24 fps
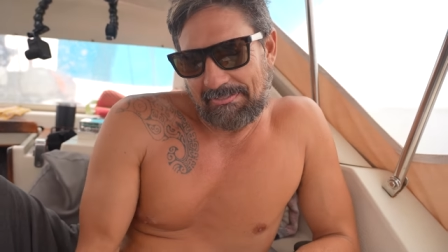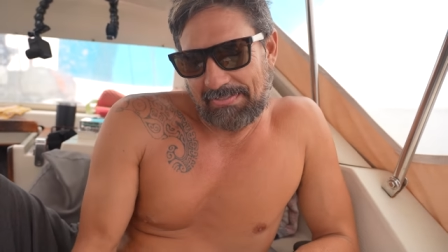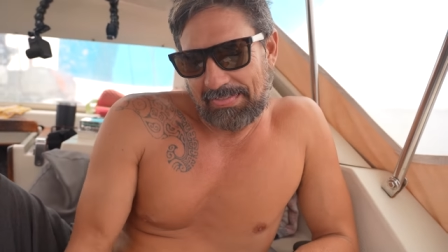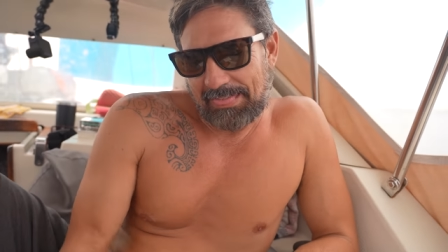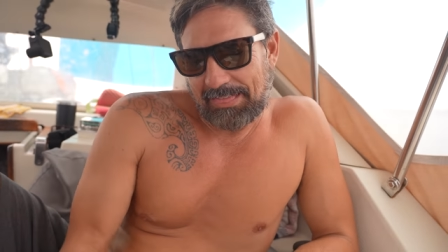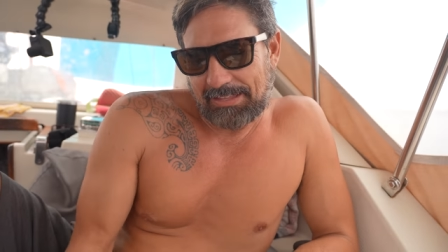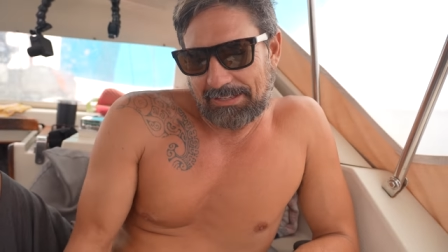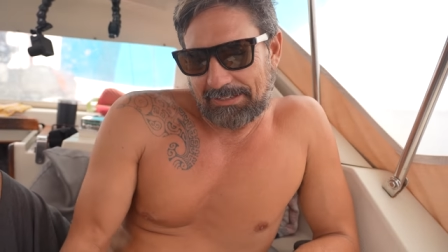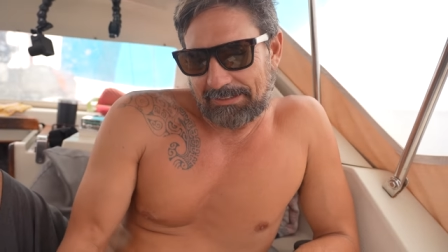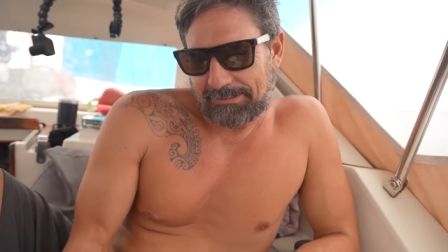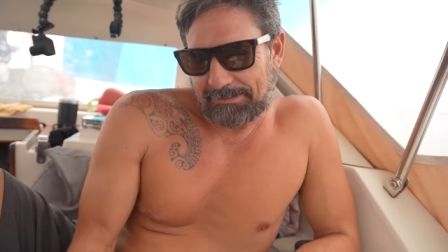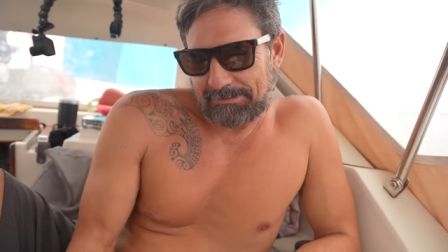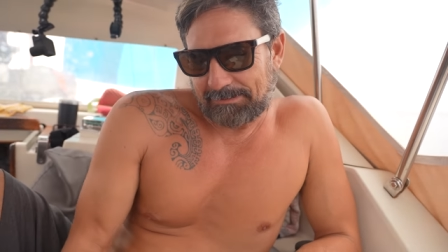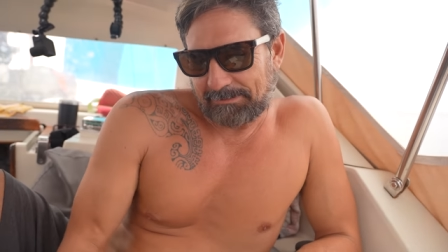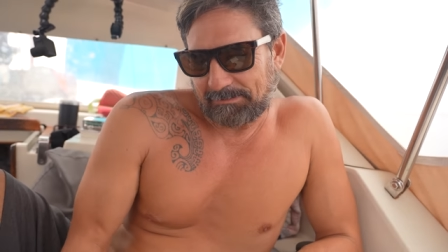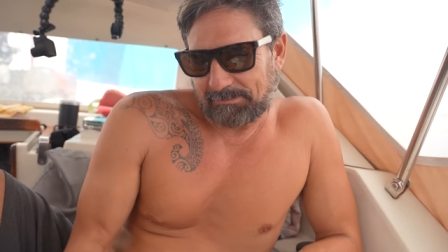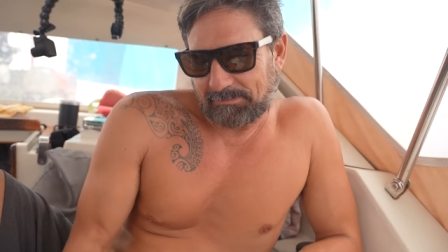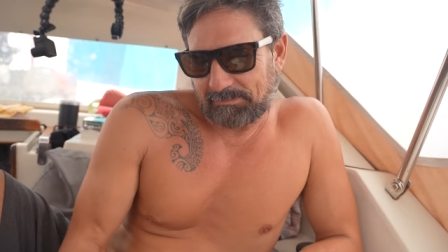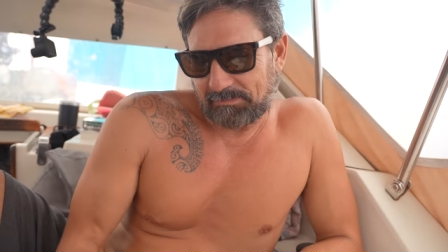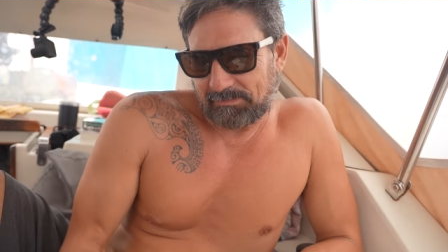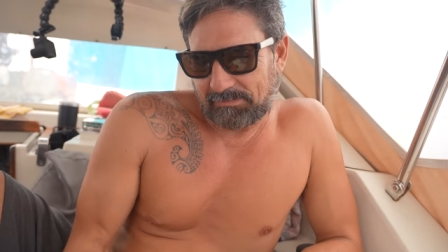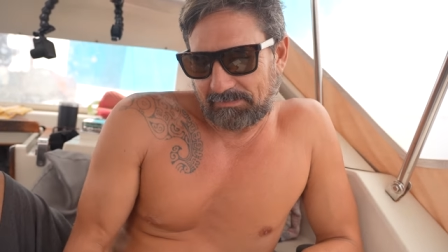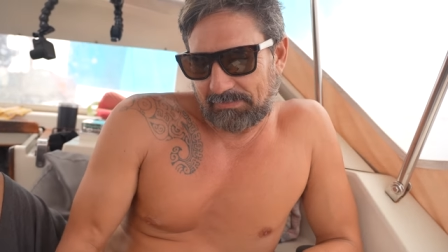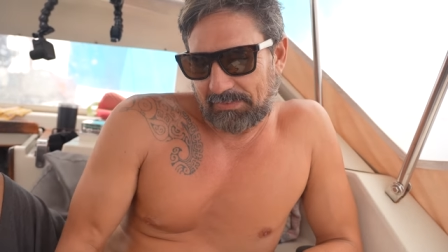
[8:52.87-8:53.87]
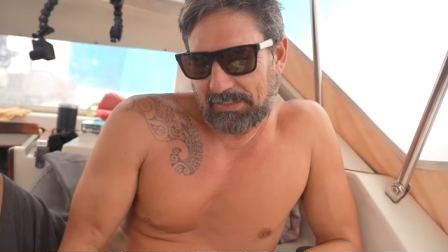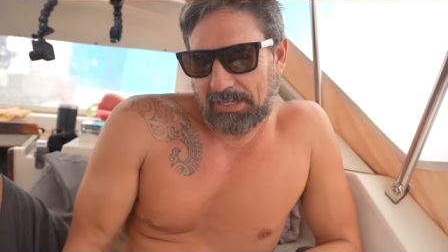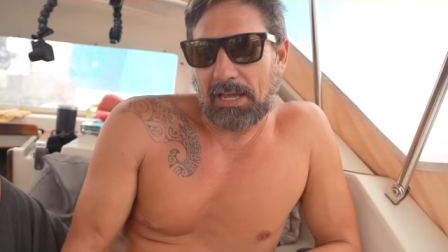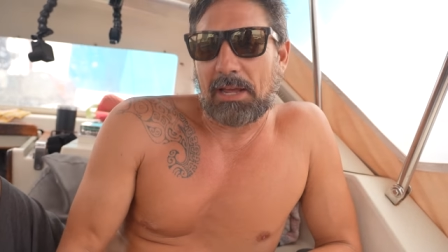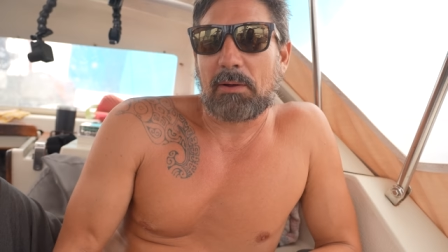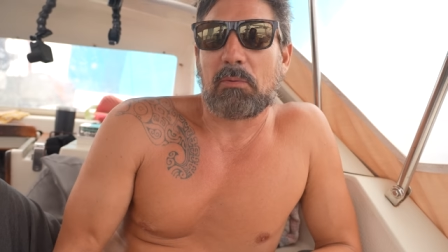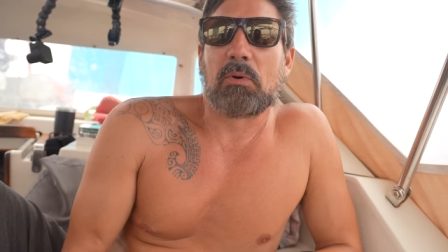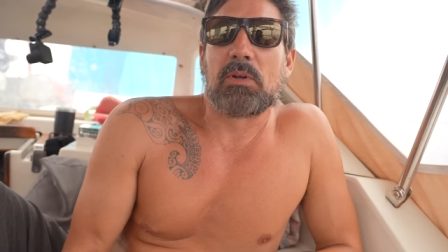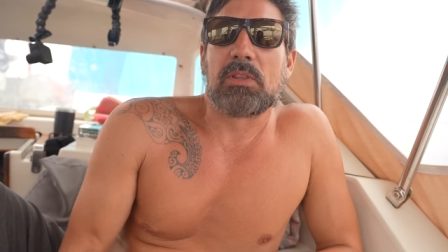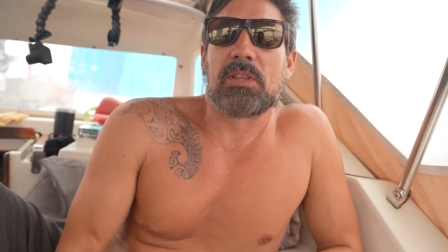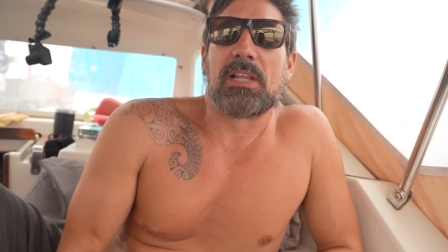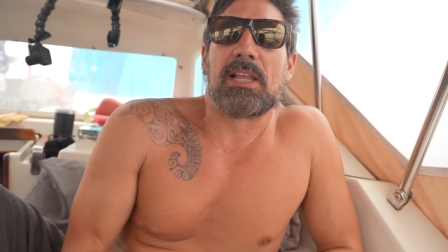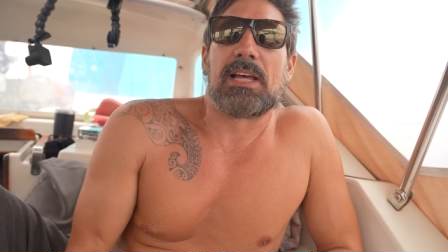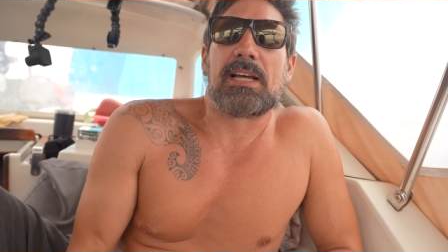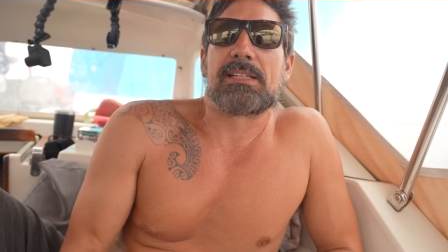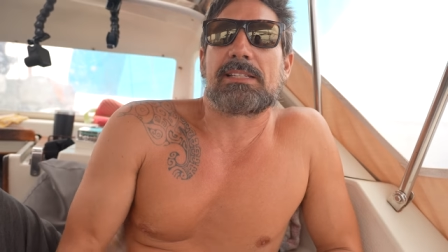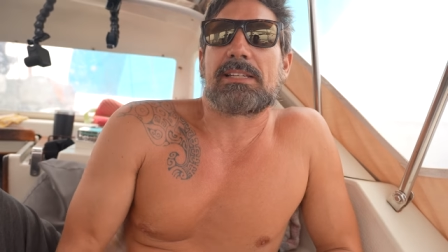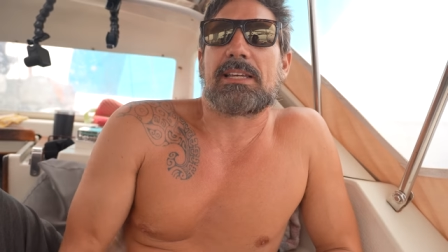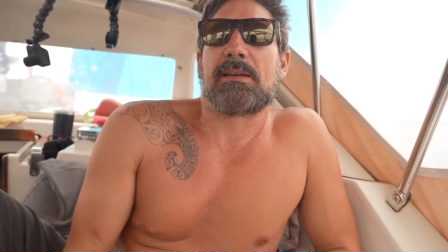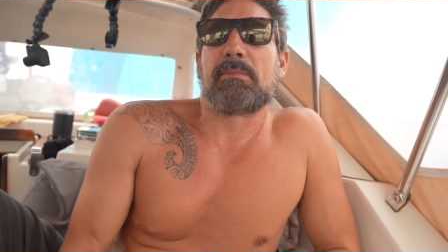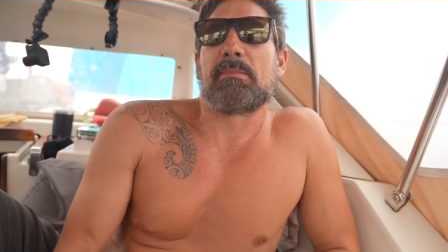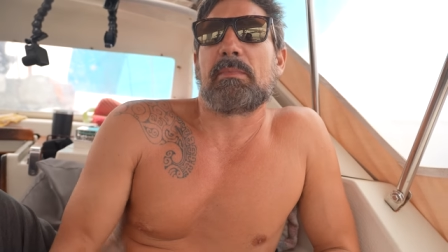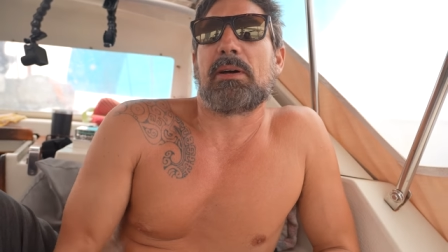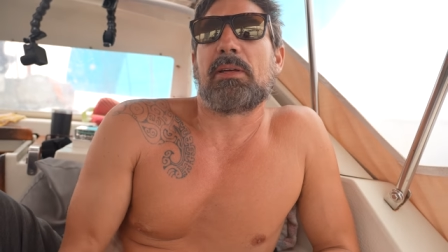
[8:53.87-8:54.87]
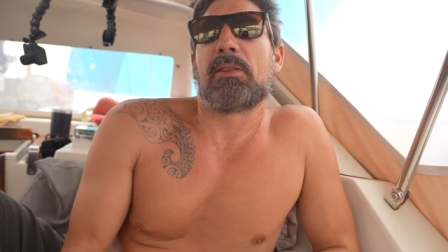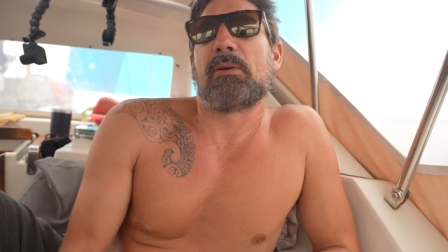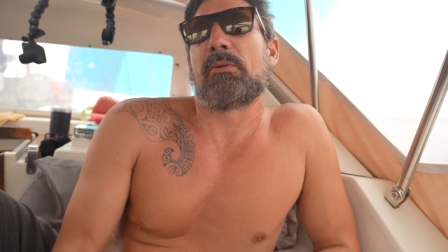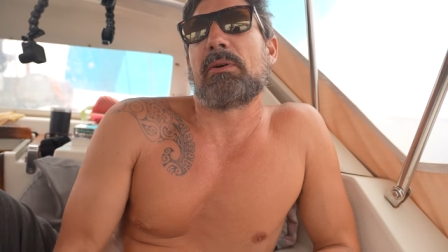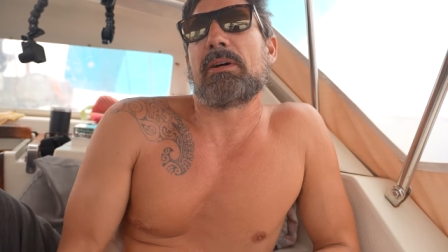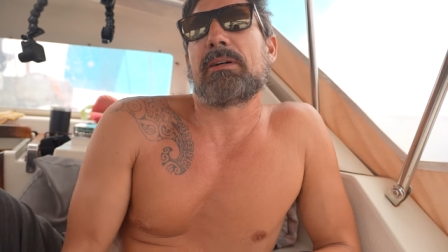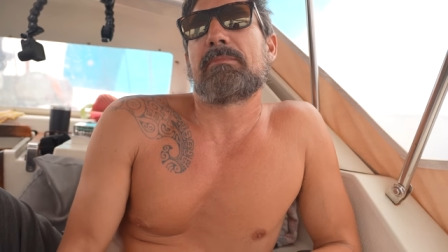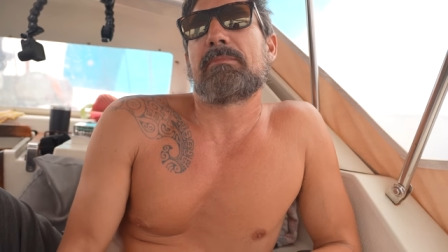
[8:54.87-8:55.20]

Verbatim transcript: You can get a Yahtzee too. I won the last game right